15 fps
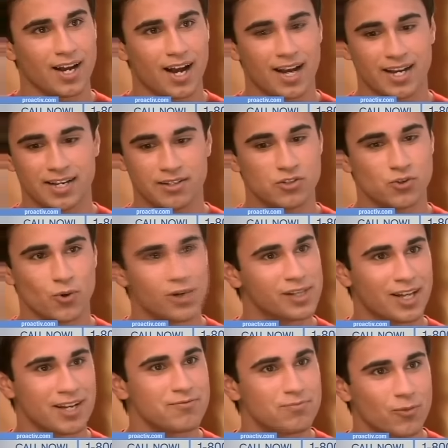I enjoy
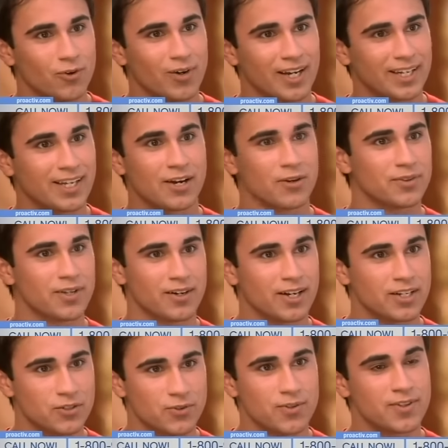life more. I get out there and I
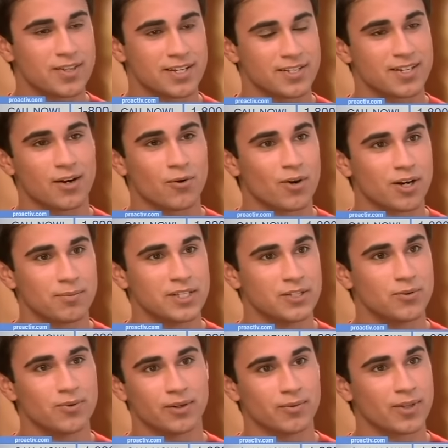do the things that I want to be
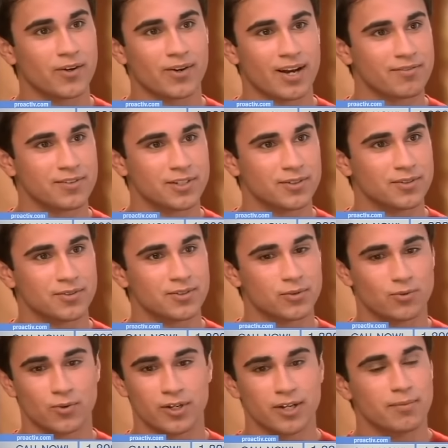doing without having to
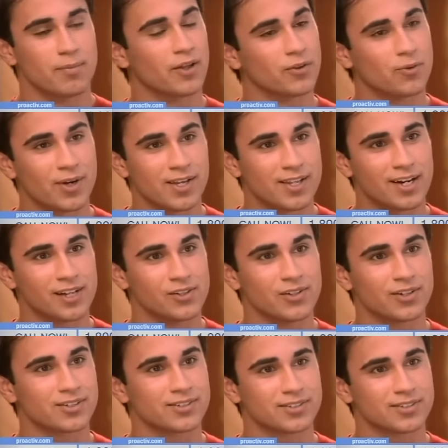worry about the way that I look.